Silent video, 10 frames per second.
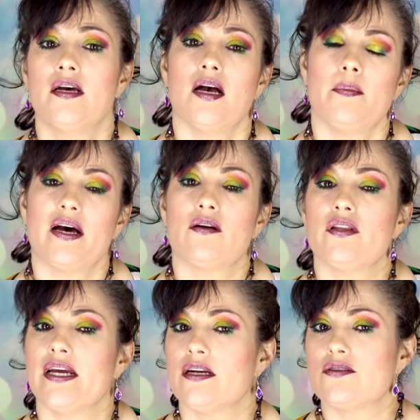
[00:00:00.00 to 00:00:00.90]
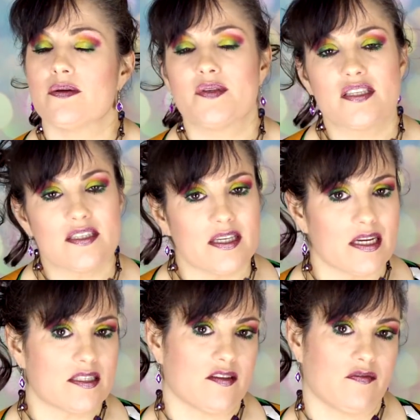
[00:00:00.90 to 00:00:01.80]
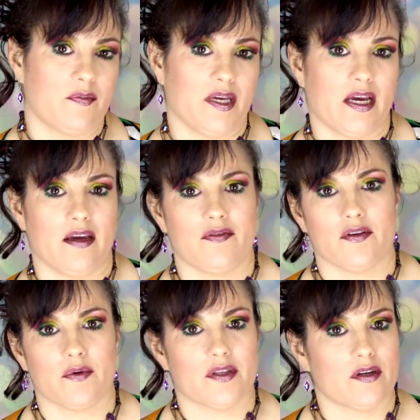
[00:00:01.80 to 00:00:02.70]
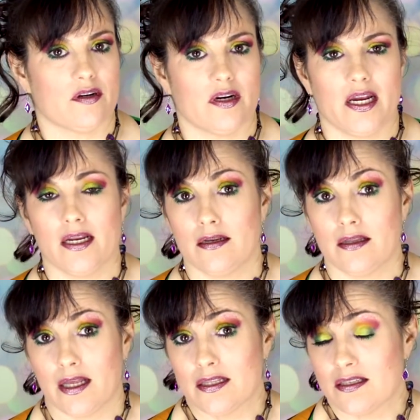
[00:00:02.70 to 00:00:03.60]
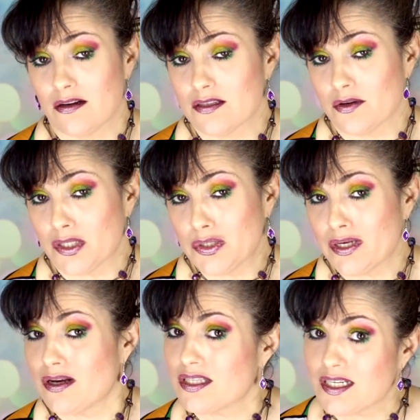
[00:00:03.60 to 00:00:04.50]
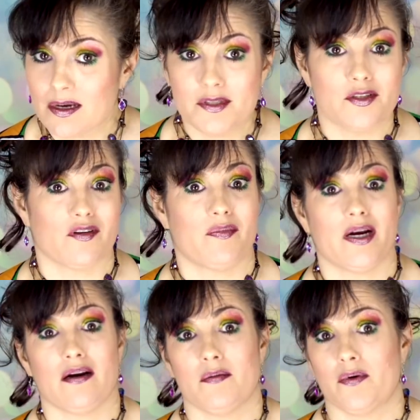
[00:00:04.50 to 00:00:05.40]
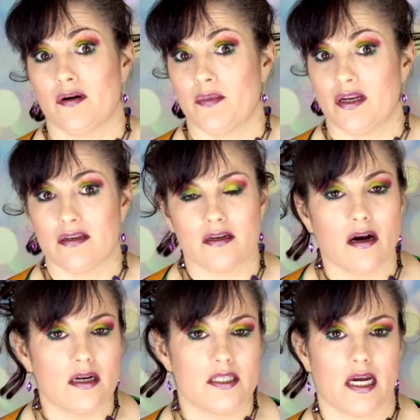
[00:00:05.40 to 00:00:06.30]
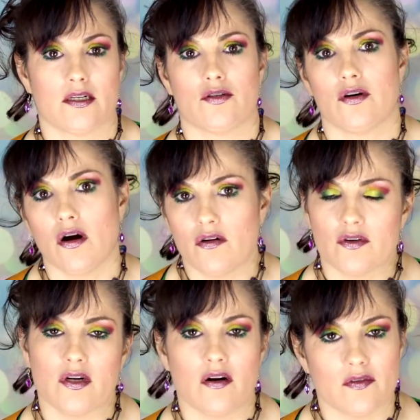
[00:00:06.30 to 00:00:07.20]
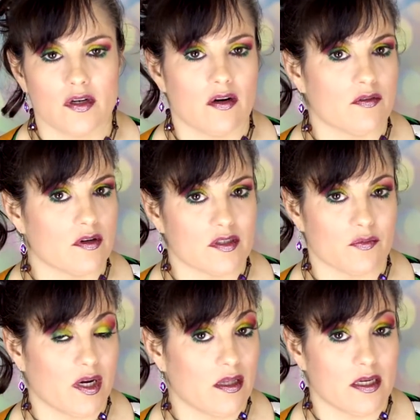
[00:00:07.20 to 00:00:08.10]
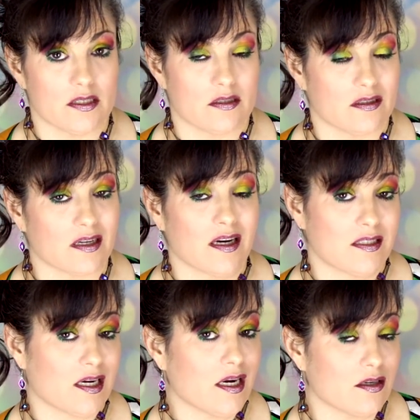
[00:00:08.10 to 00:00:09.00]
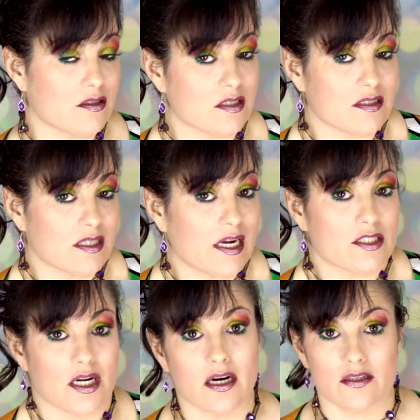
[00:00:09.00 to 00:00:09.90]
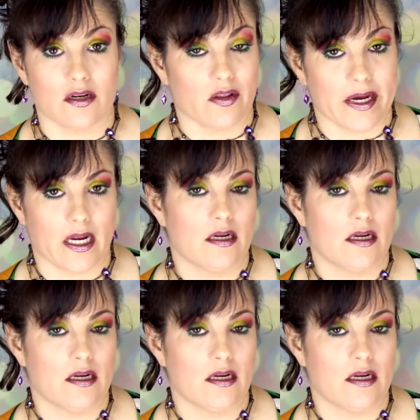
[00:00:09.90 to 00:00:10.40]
about Orlando's obsessive behavior with her, and that's also including all the times he drove by her apartment and contacted her over and over and over, as well as the cut tires and slashed tires and all that.